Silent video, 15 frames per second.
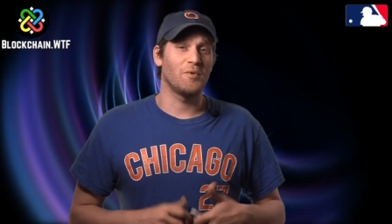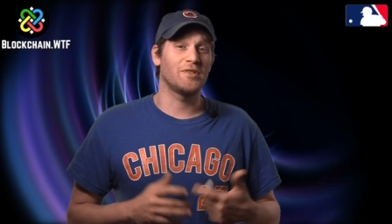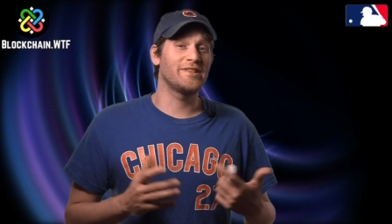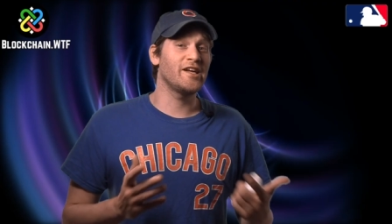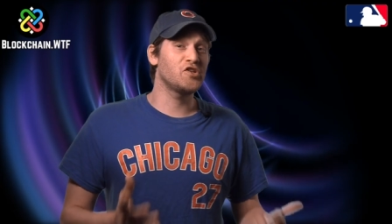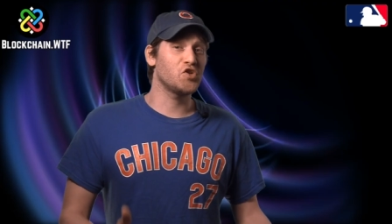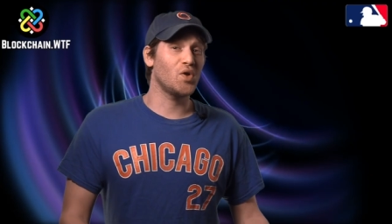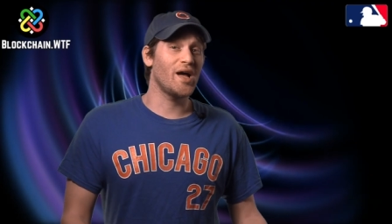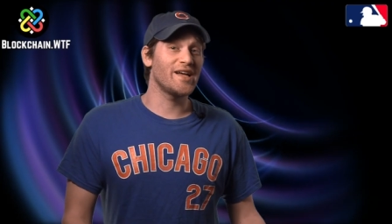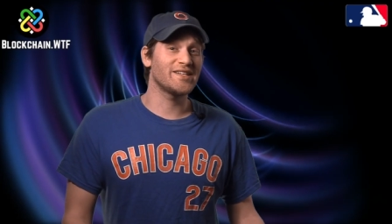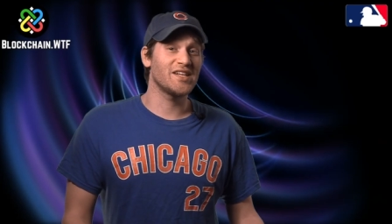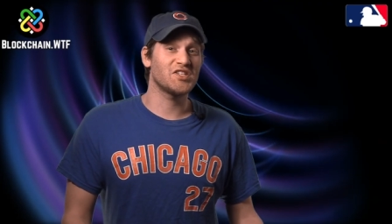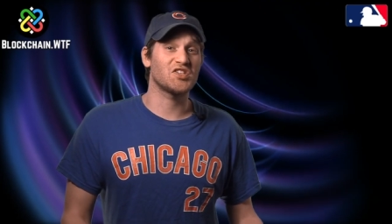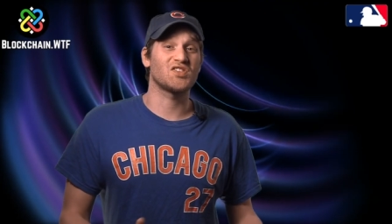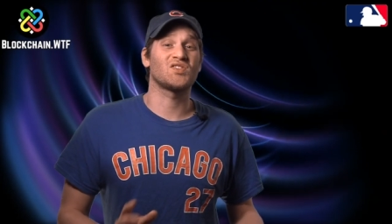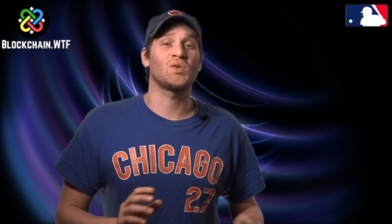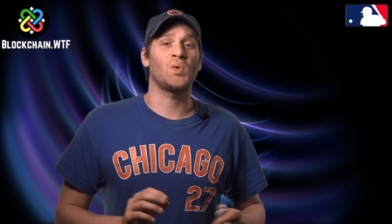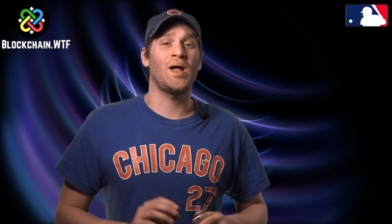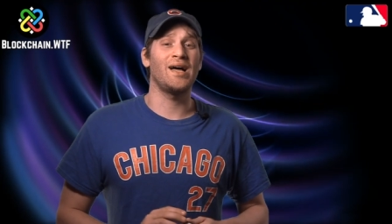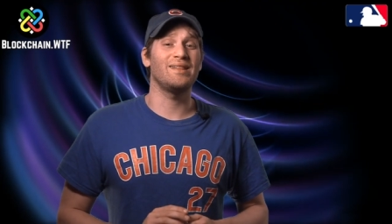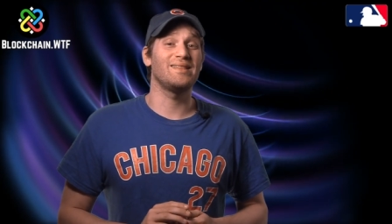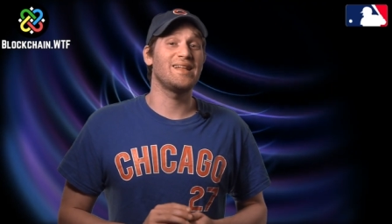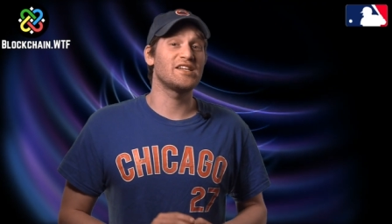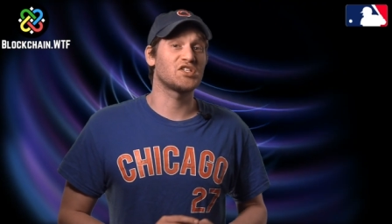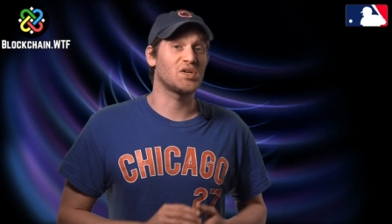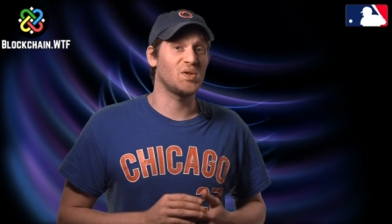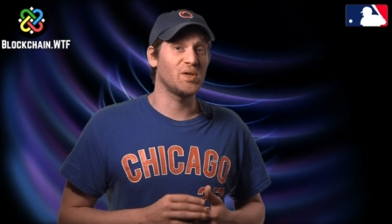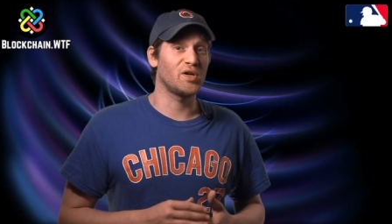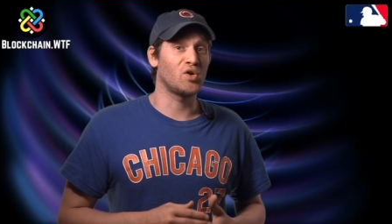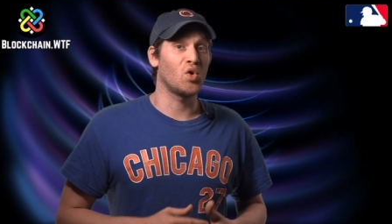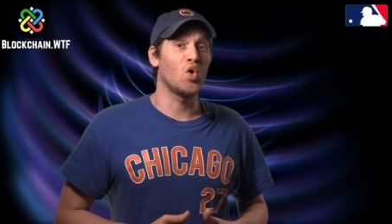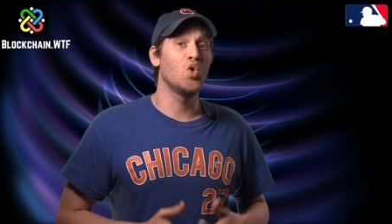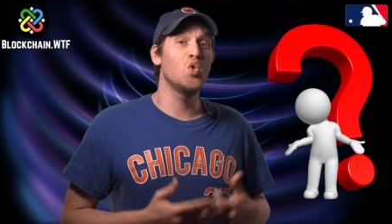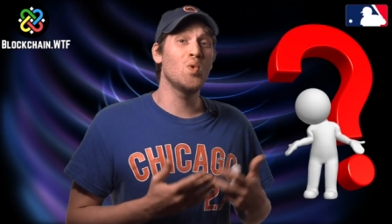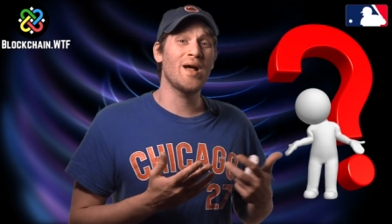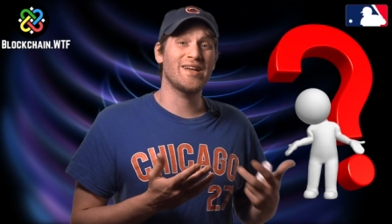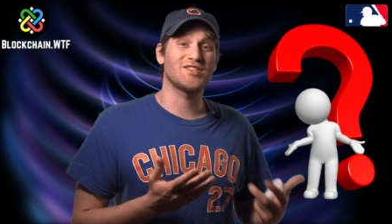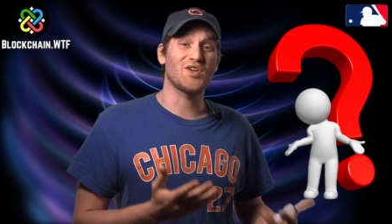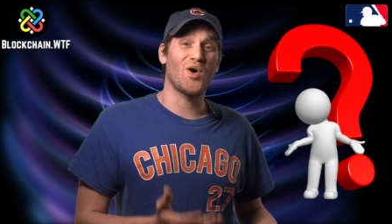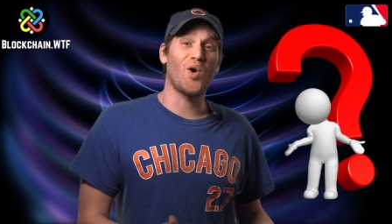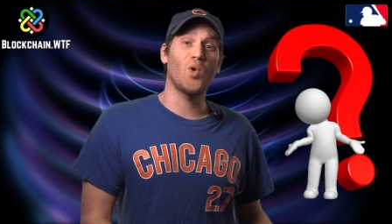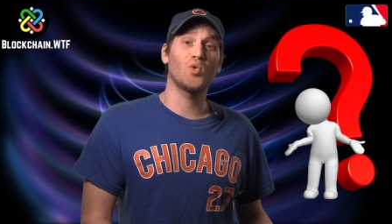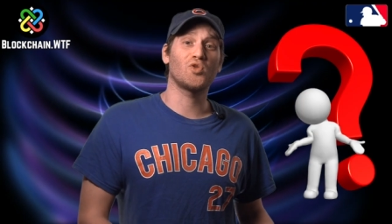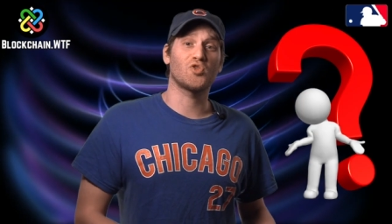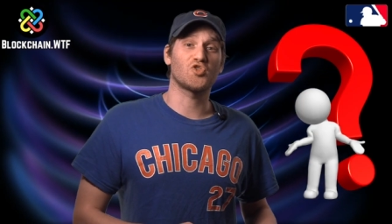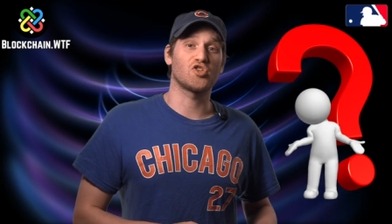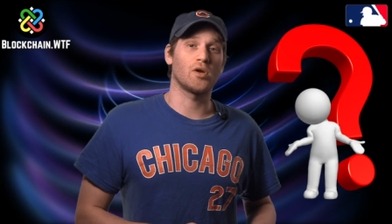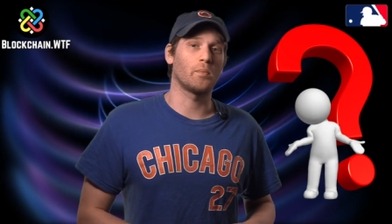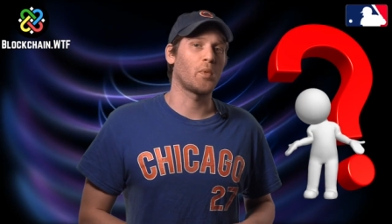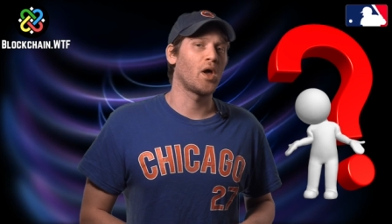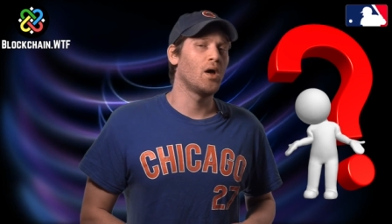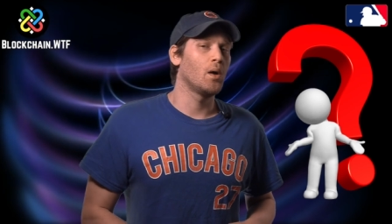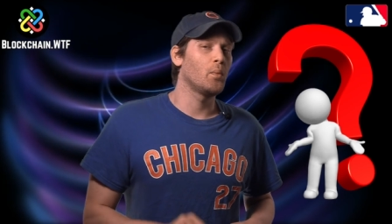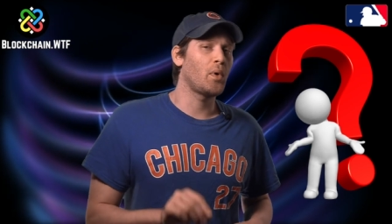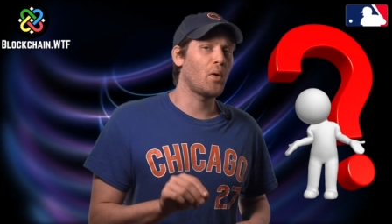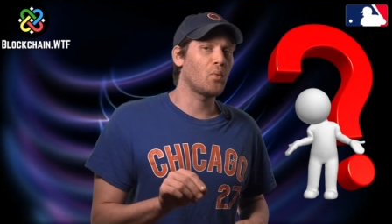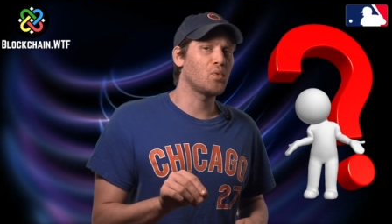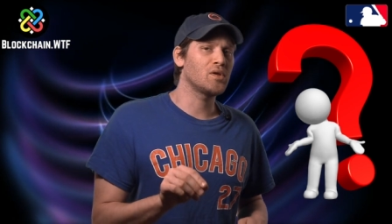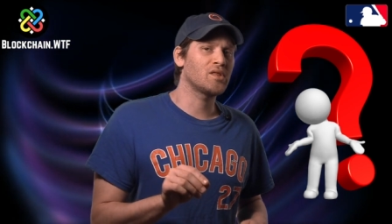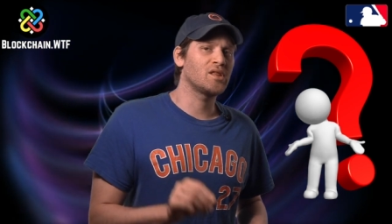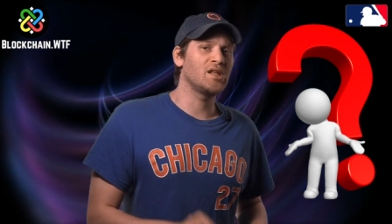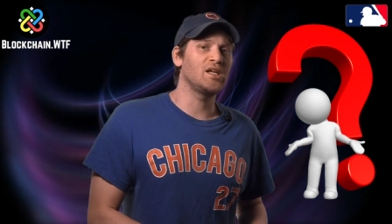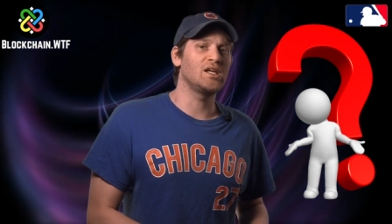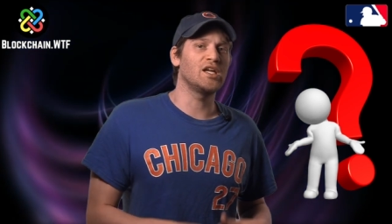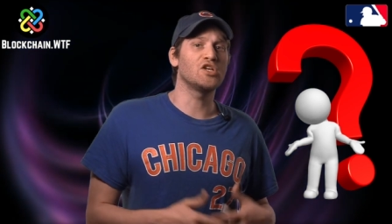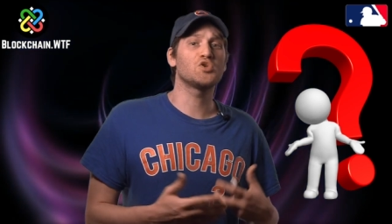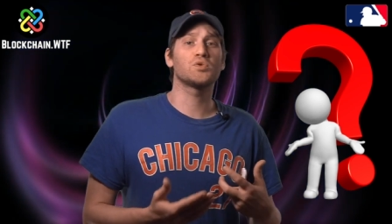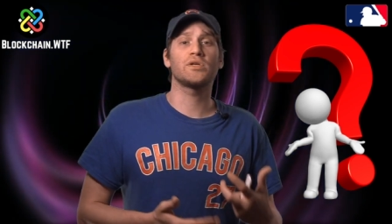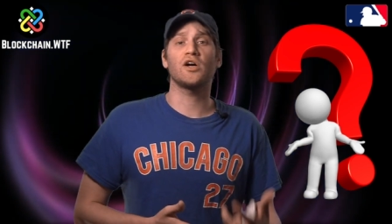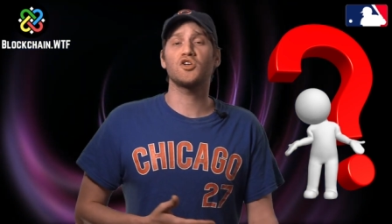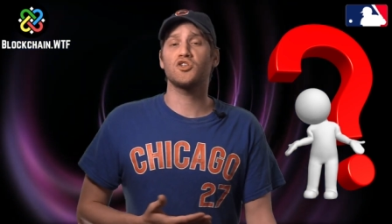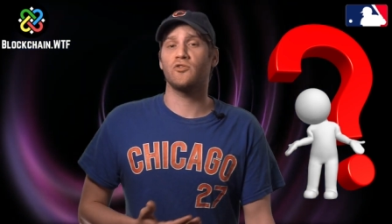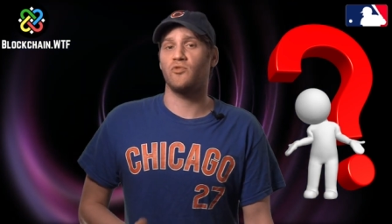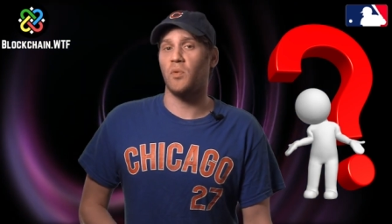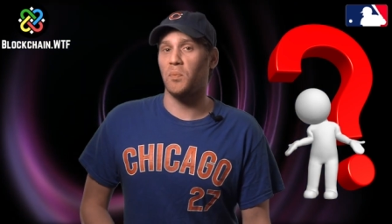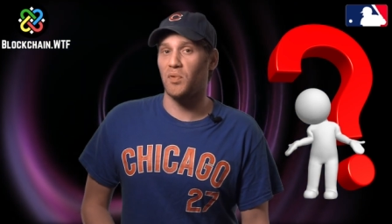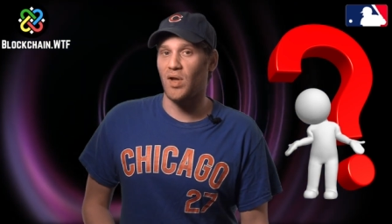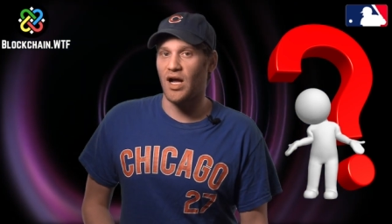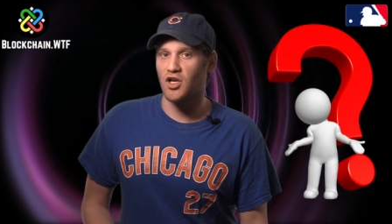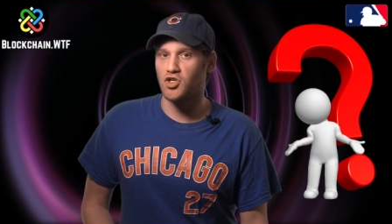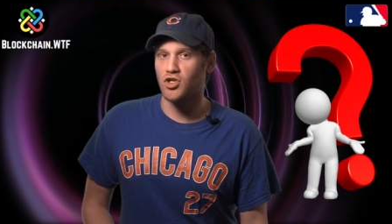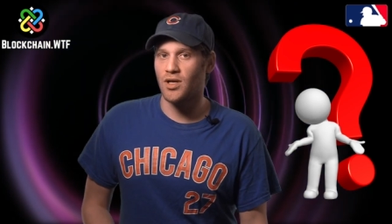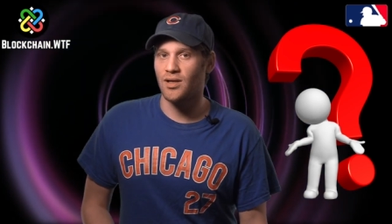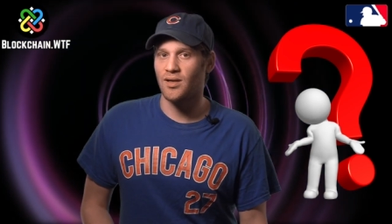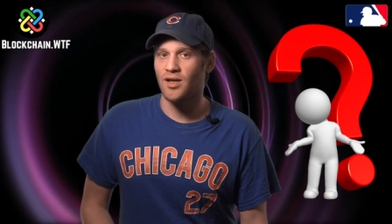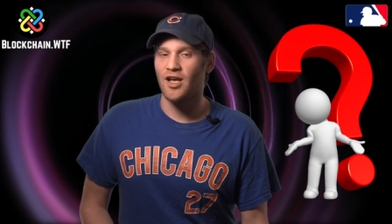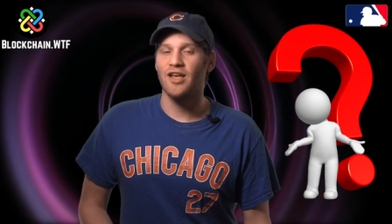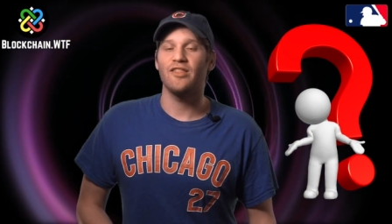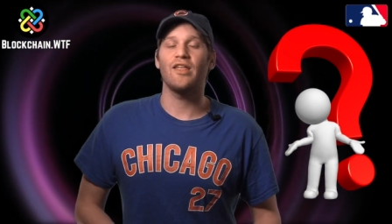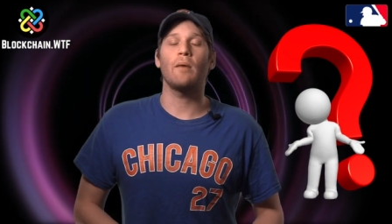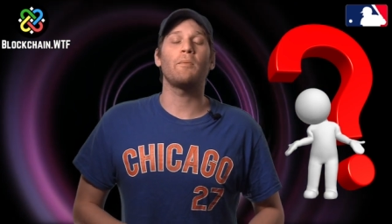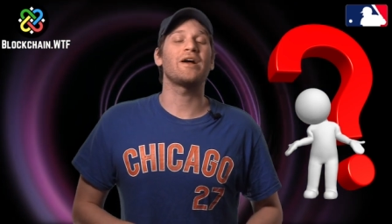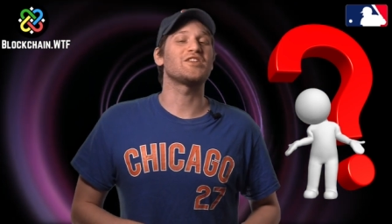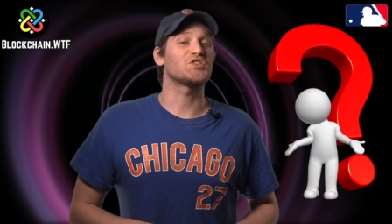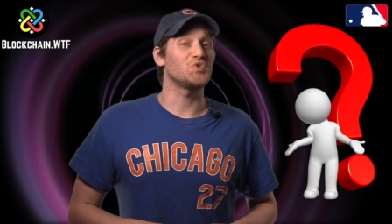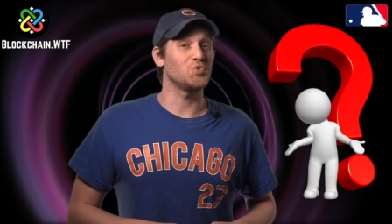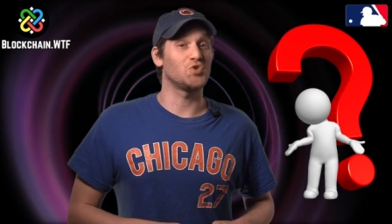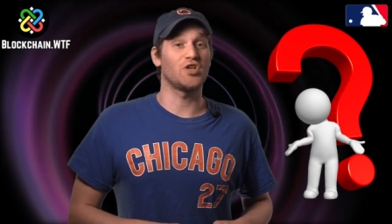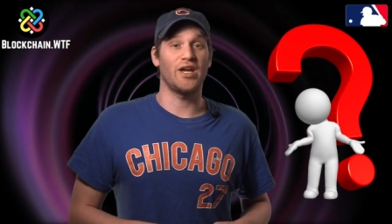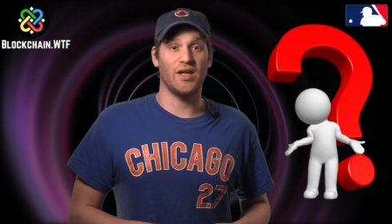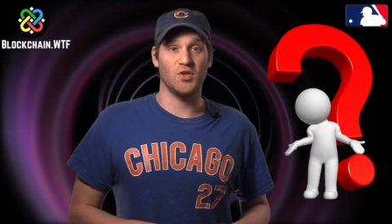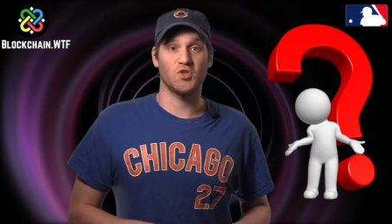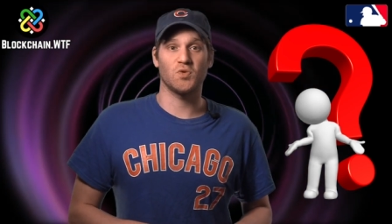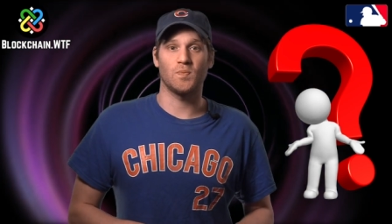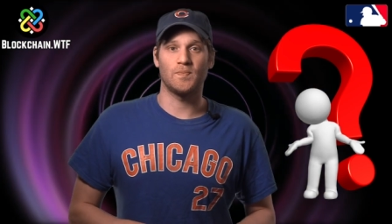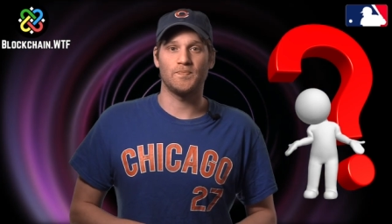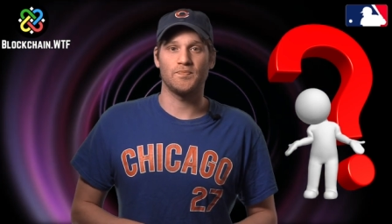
With digital assets, it's a lot less clear who has ownership, but with the introduction of a blockchain, that might soon change.